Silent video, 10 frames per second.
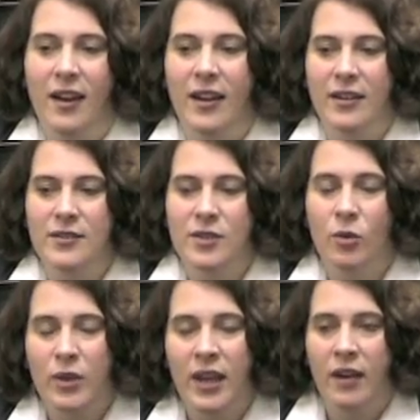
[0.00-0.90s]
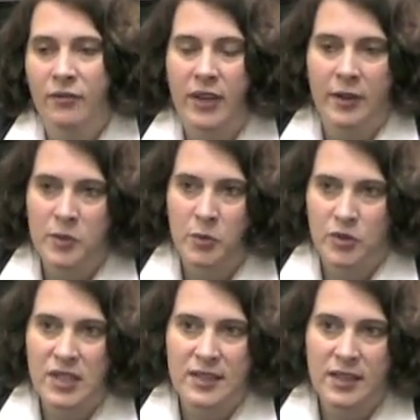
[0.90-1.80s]
And so we have the
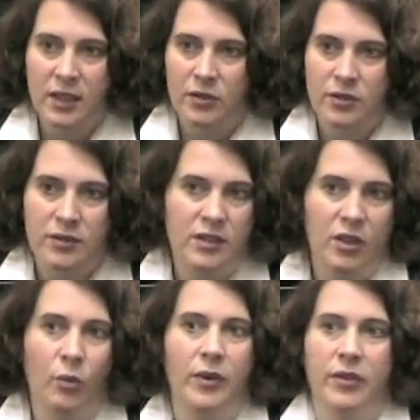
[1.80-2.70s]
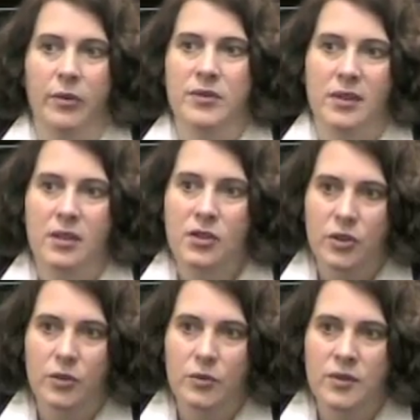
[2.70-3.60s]
expertise here to deal with those
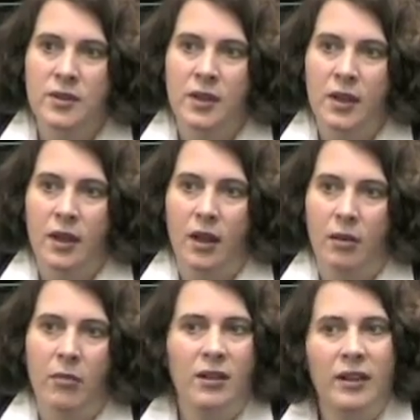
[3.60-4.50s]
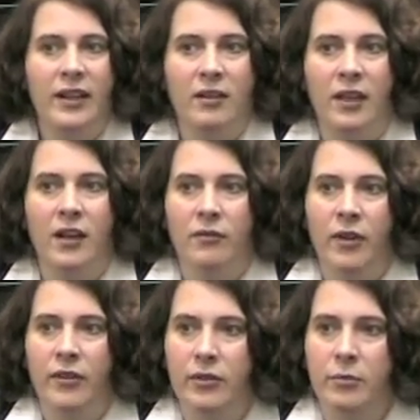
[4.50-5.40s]
issues, unlike a lot of
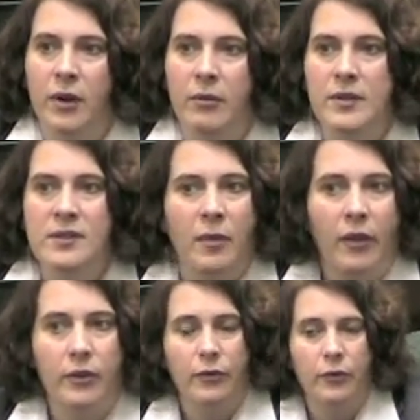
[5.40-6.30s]
other probably smaller